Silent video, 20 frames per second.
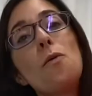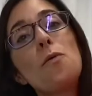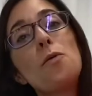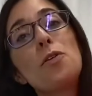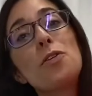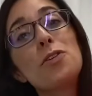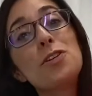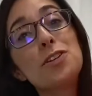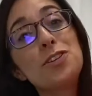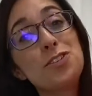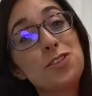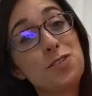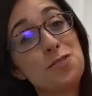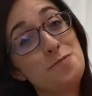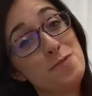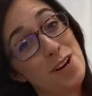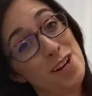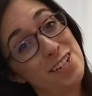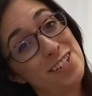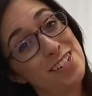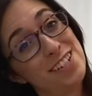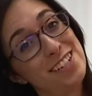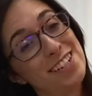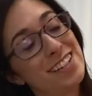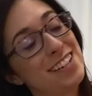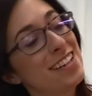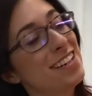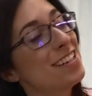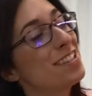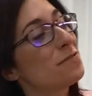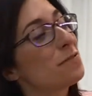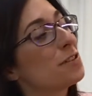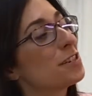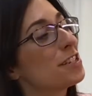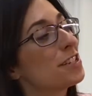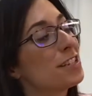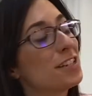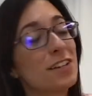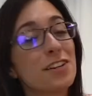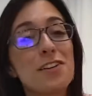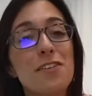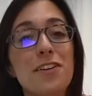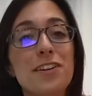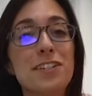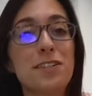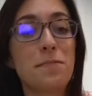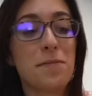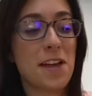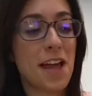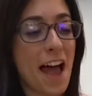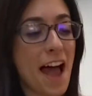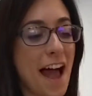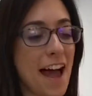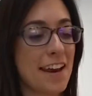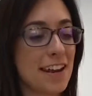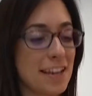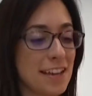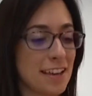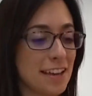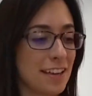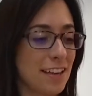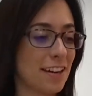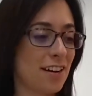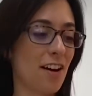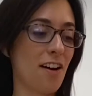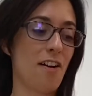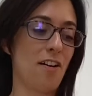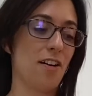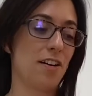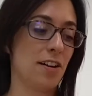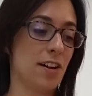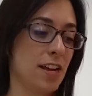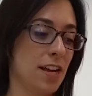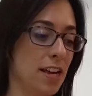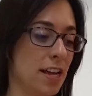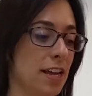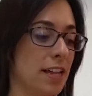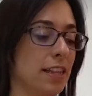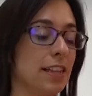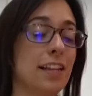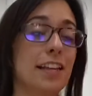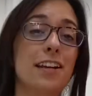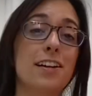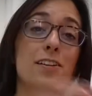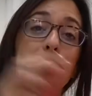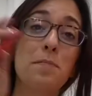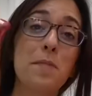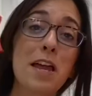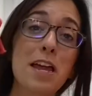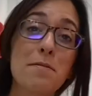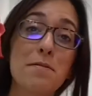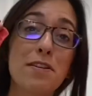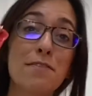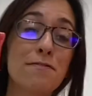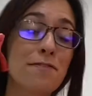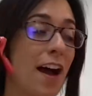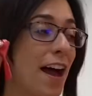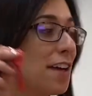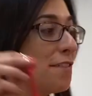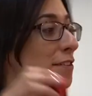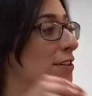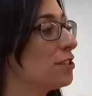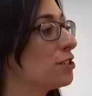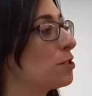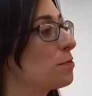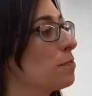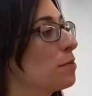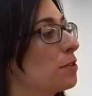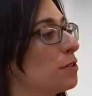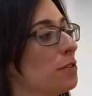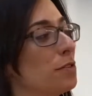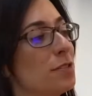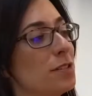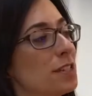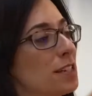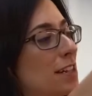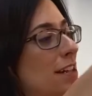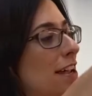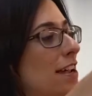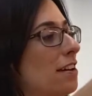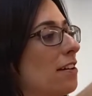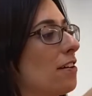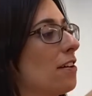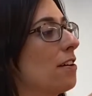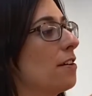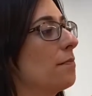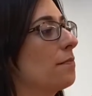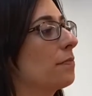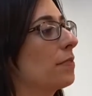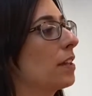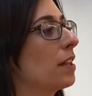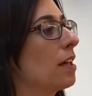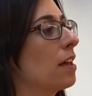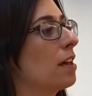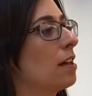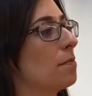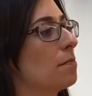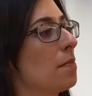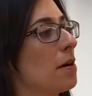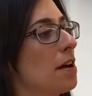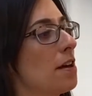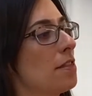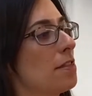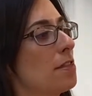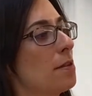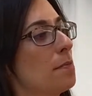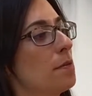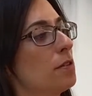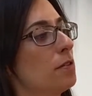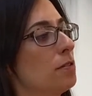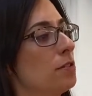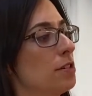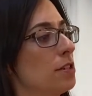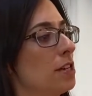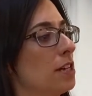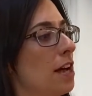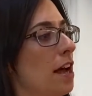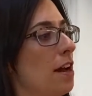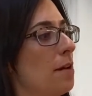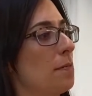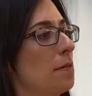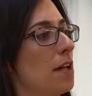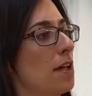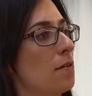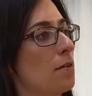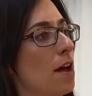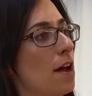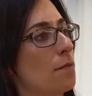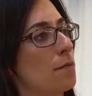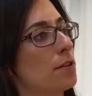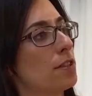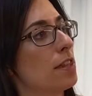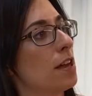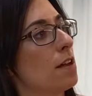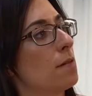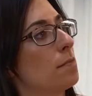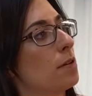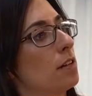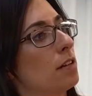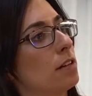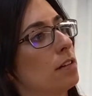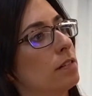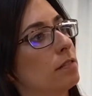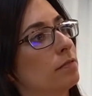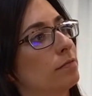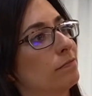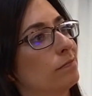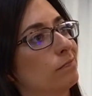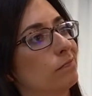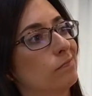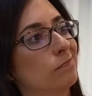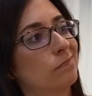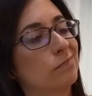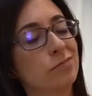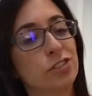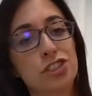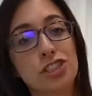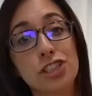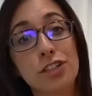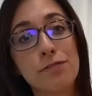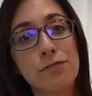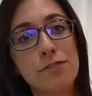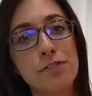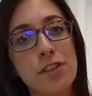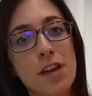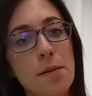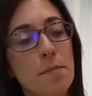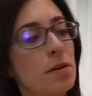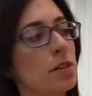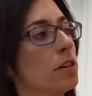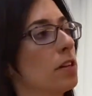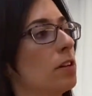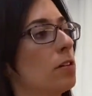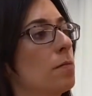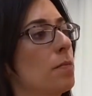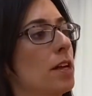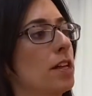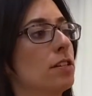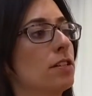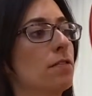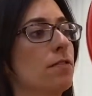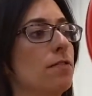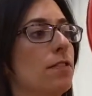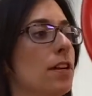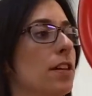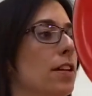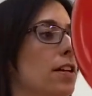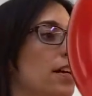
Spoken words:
worry too much because we're still going to be adding in our little baby 5-inch balloons later, but the balloons, you can kind of play around with them and shift them a little bit to fill in